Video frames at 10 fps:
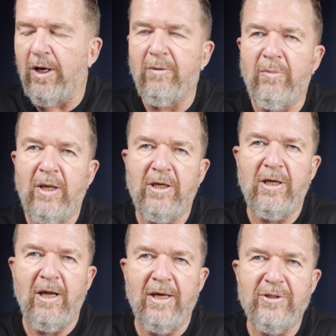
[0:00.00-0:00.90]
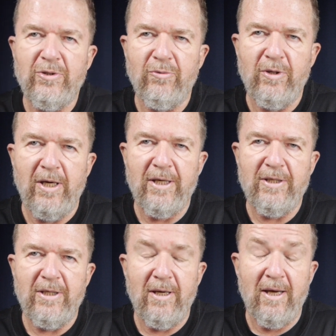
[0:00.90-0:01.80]
recommended at ISO
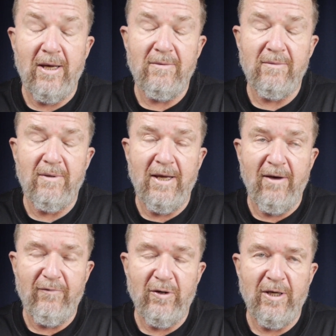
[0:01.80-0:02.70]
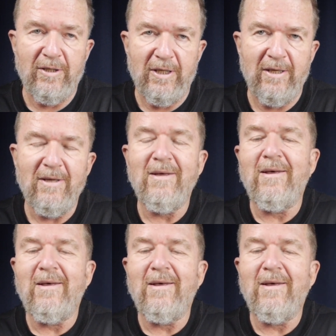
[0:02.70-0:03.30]
90 at F90,